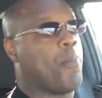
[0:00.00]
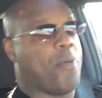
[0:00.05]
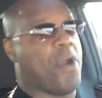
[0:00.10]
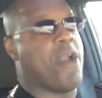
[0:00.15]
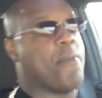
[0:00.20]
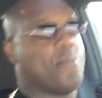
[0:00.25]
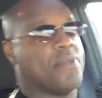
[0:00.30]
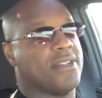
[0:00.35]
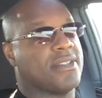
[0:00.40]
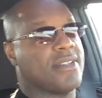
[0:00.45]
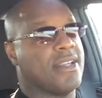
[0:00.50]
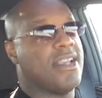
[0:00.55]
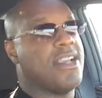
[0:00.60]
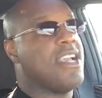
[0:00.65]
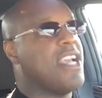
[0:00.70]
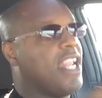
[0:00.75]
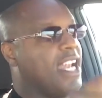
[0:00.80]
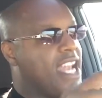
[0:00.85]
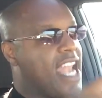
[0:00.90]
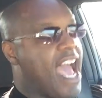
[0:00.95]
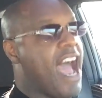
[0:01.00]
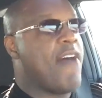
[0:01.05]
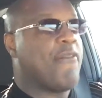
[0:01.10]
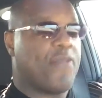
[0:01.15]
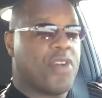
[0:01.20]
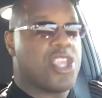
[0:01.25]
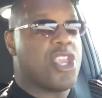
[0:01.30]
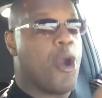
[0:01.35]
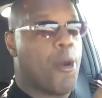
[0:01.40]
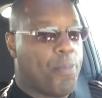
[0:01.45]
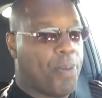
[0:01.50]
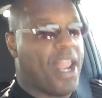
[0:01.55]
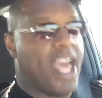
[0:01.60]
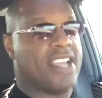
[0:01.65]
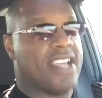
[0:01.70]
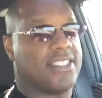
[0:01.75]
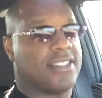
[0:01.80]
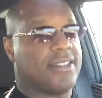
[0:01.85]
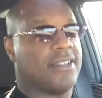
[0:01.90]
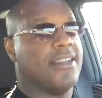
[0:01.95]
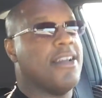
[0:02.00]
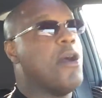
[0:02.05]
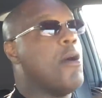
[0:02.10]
purpose, not for your pleasure.